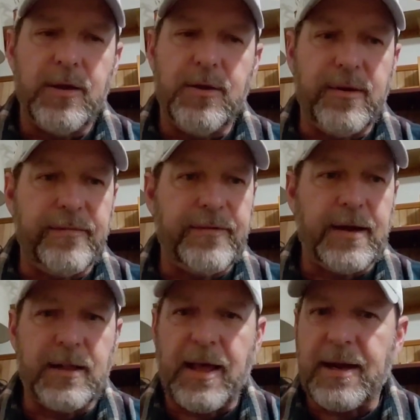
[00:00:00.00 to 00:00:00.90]
You can
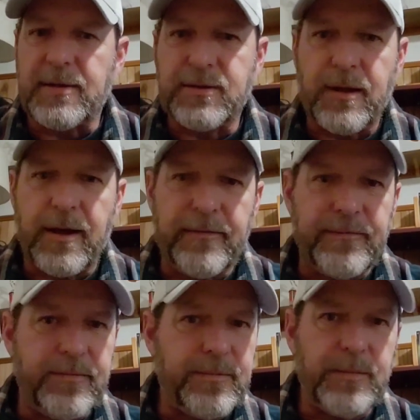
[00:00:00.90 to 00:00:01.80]
find a lot of stuff
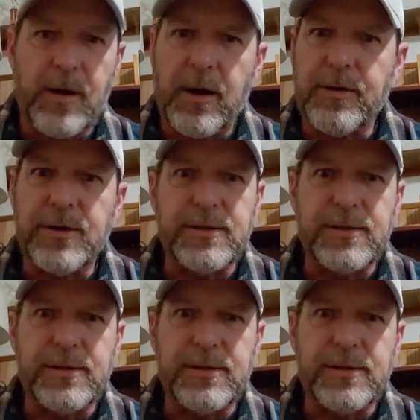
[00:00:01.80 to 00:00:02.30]
under